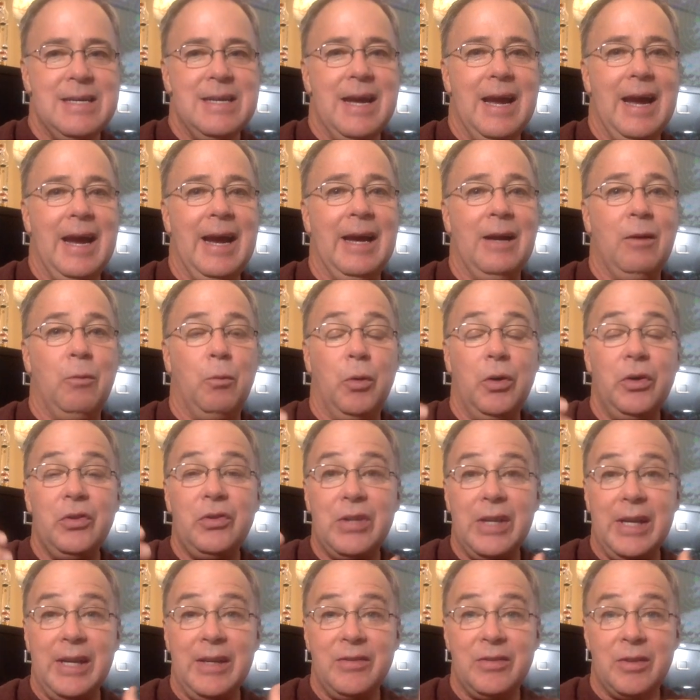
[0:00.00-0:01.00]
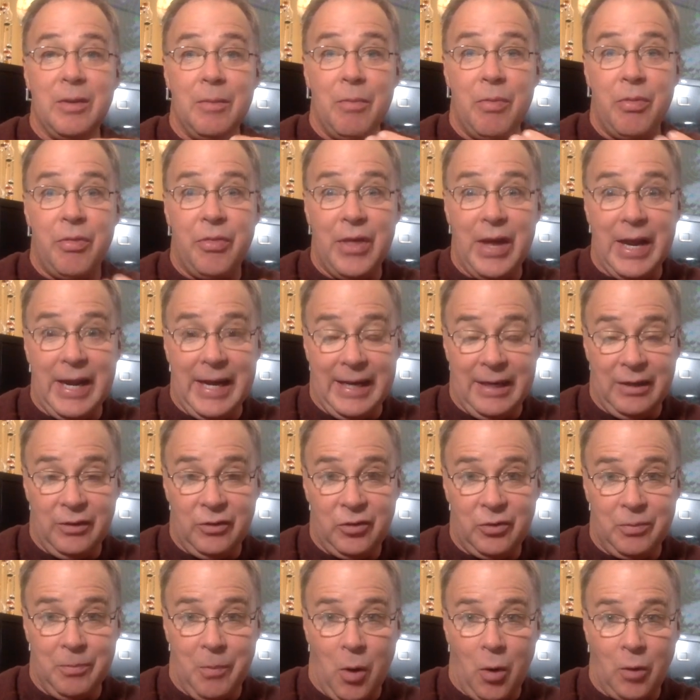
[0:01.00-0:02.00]
and we're seeing some thinning
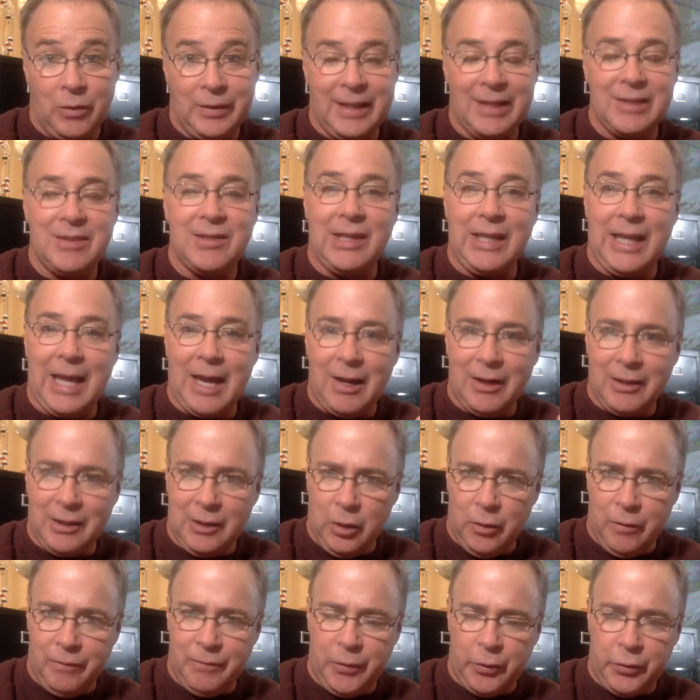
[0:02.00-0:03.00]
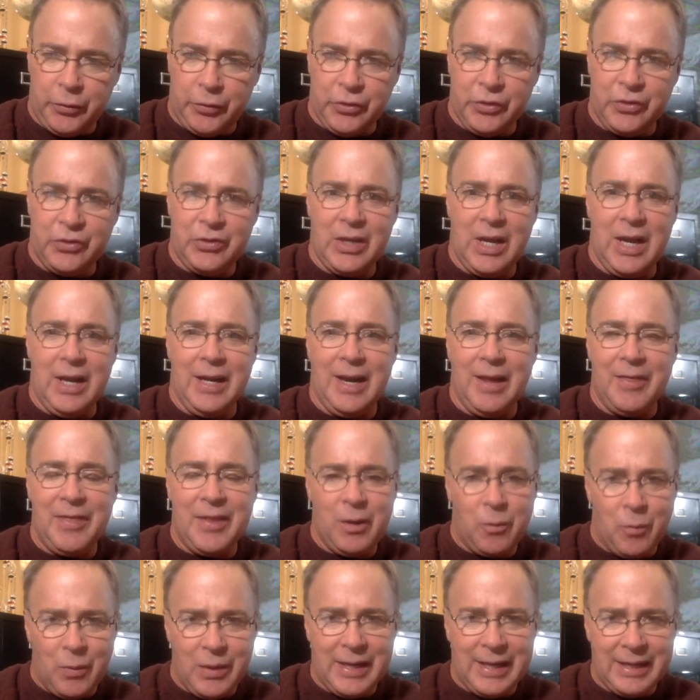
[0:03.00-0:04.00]
smoke. That's allowing a little filtered sun. I
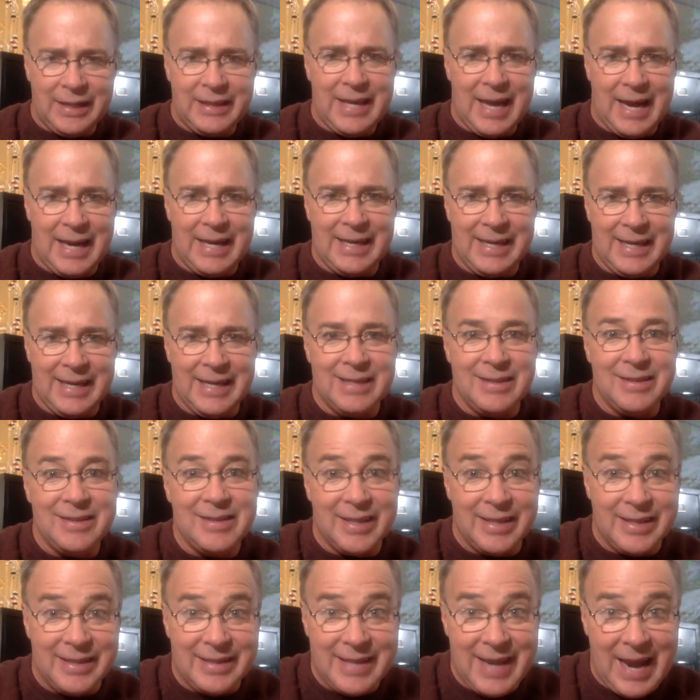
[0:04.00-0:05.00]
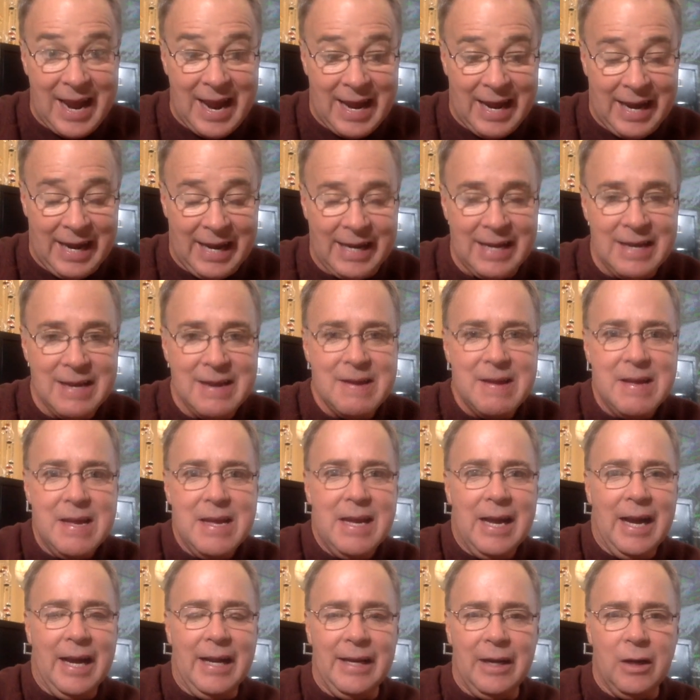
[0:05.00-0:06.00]
think we get that again today,
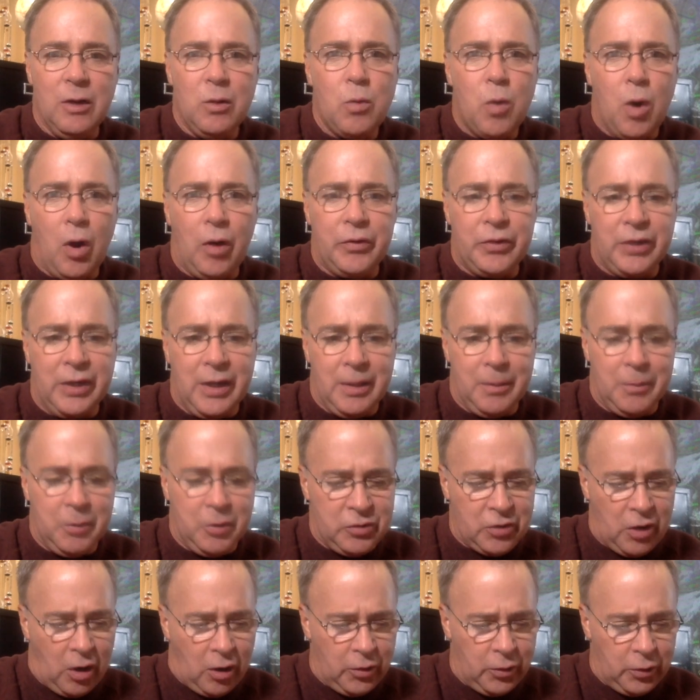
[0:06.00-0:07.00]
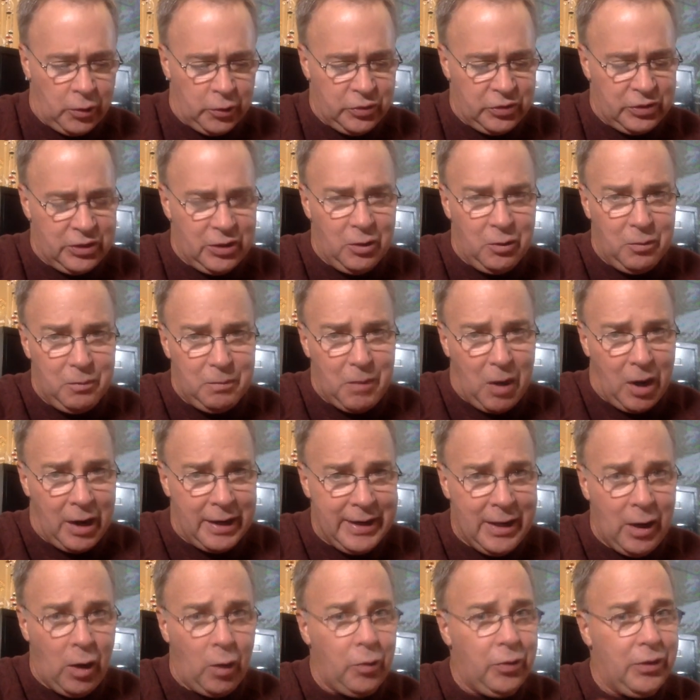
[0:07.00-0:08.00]
and air quality numbers, although still
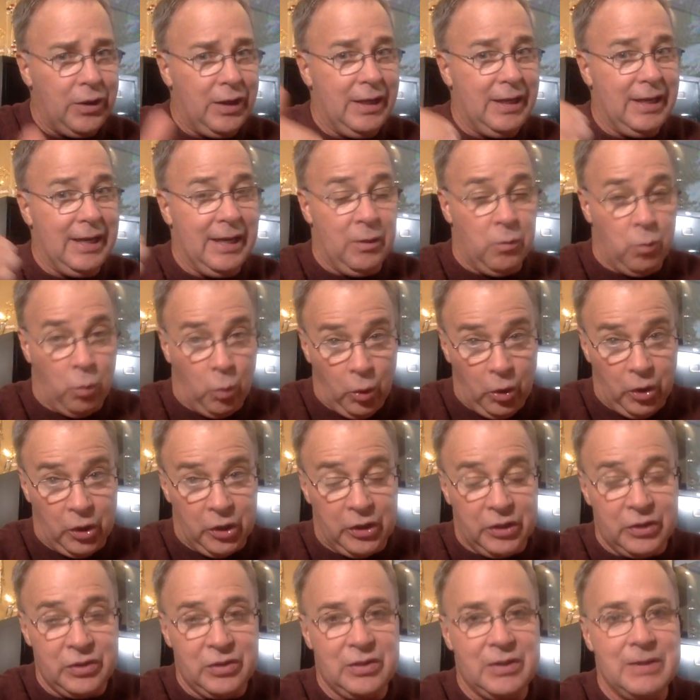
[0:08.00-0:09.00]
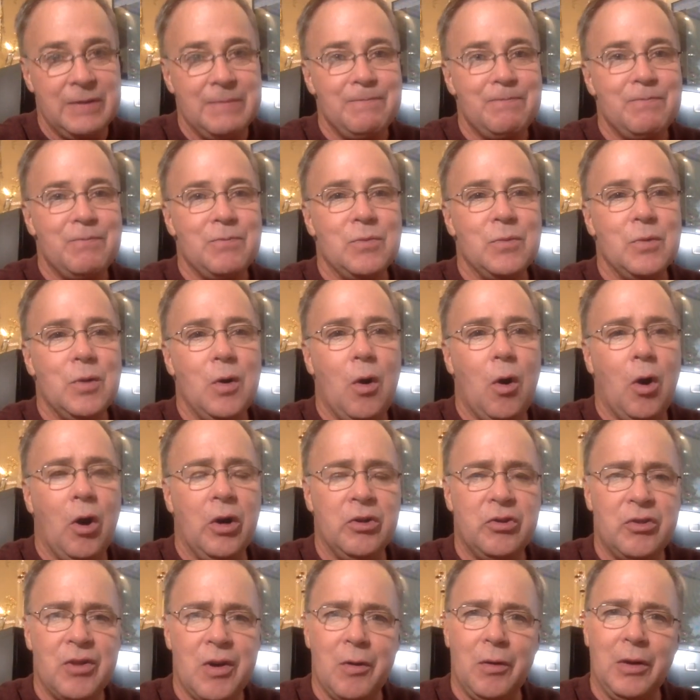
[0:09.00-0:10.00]
unhealthy and worse, are
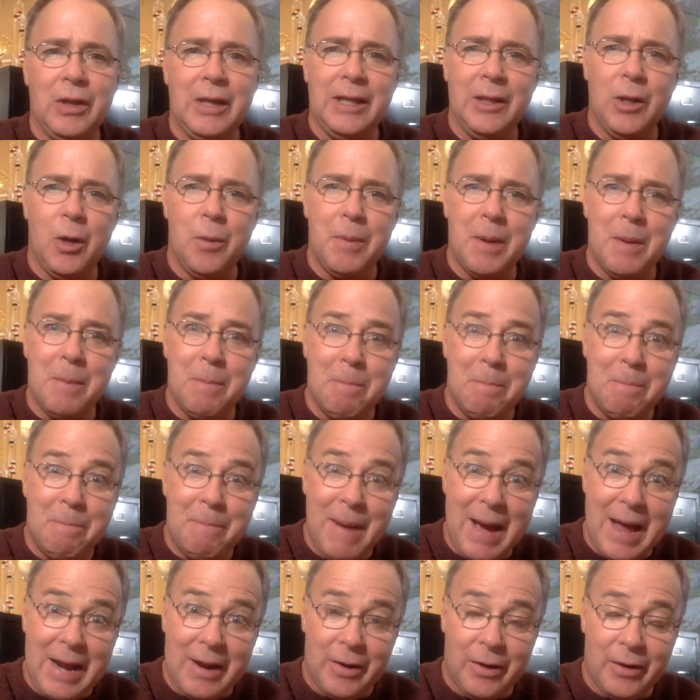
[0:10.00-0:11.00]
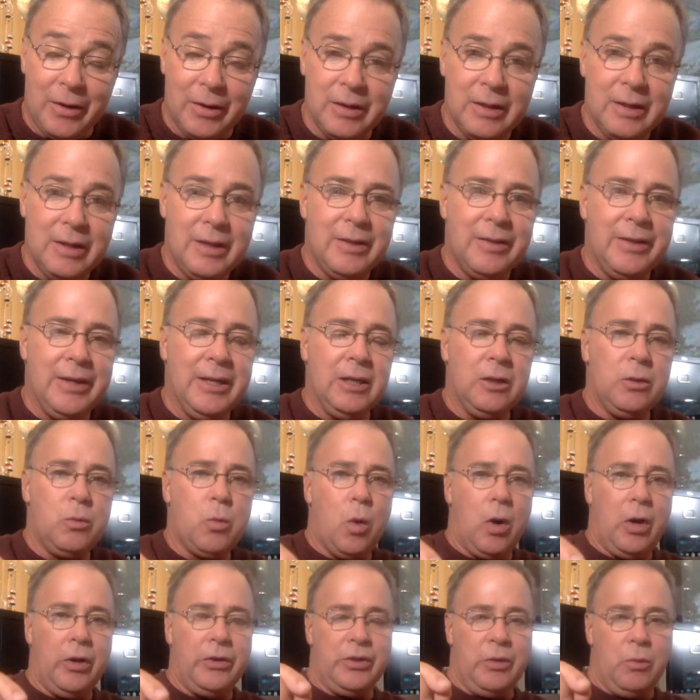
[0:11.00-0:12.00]
generally a little bit better. The air
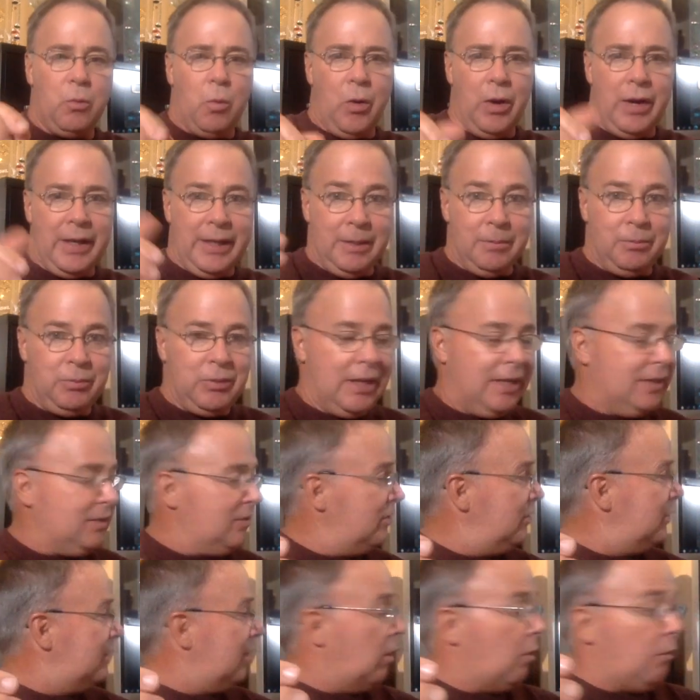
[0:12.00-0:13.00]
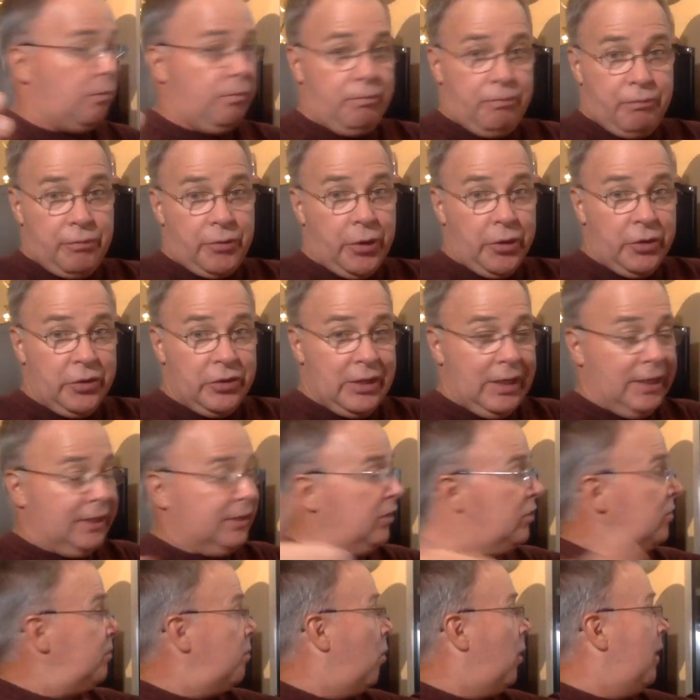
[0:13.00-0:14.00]
quality warning in place until Thursday at
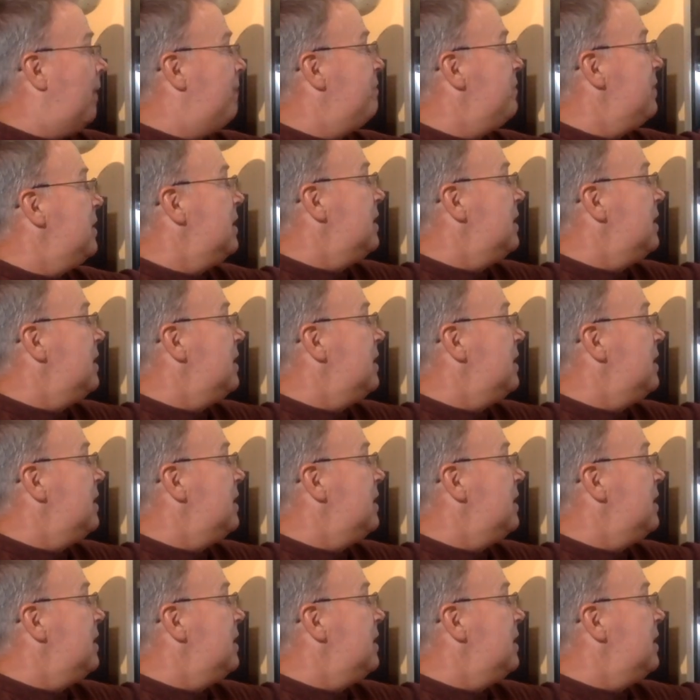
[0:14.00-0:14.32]
this point.